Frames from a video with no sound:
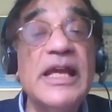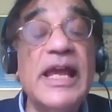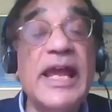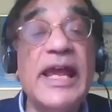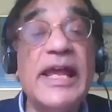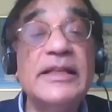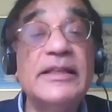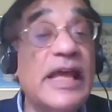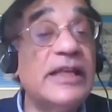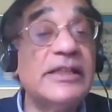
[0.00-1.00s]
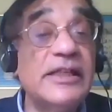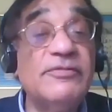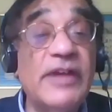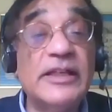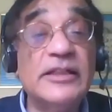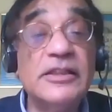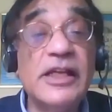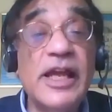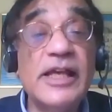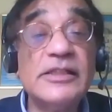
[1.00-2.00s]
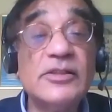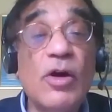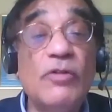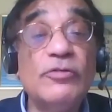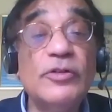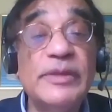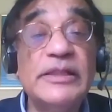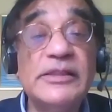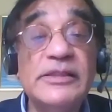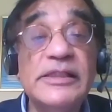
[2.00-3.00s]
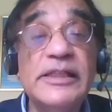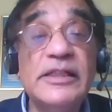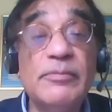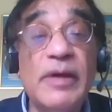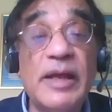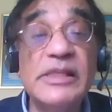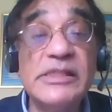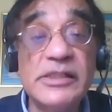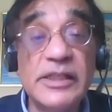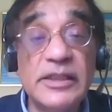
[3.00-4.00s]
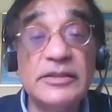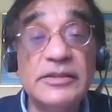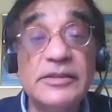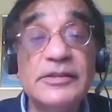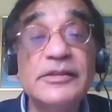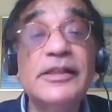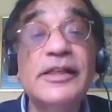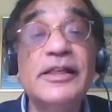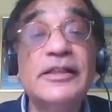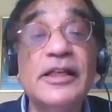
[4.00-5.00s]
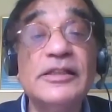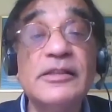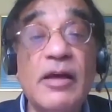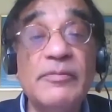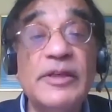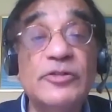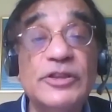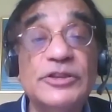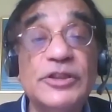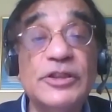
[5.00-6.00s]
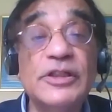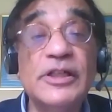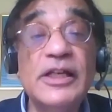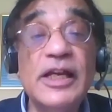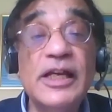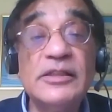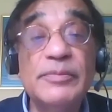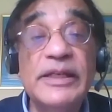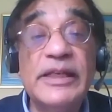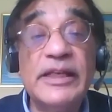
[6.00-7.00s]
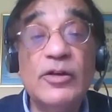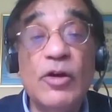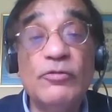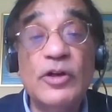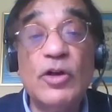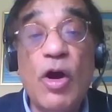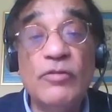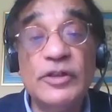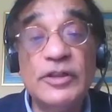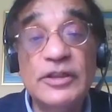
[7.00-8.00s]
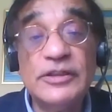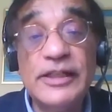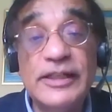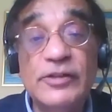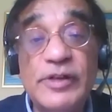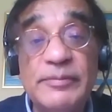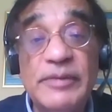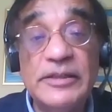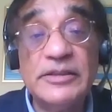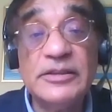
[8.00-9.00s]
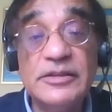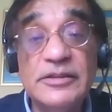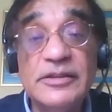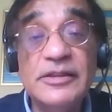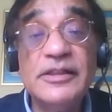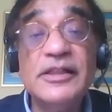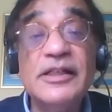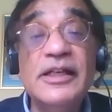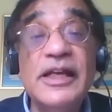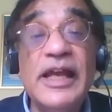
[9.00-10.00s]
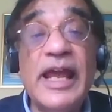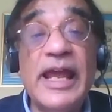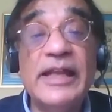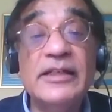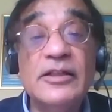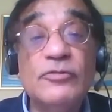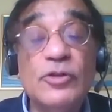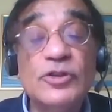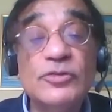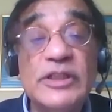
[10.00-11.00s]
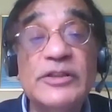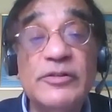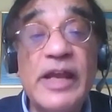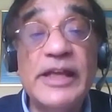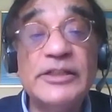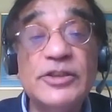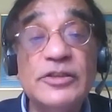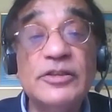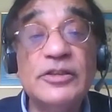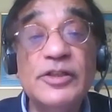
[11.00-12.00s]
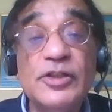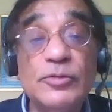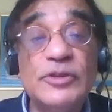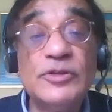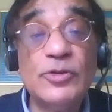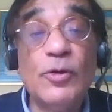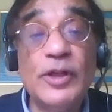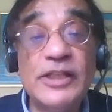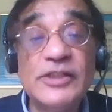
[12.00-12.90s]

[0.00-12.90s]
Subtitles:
And that event has often been seen by mystics in the Islamic tradition as the beginning of a covenant, an agreement. And of course, with creation, the human soul has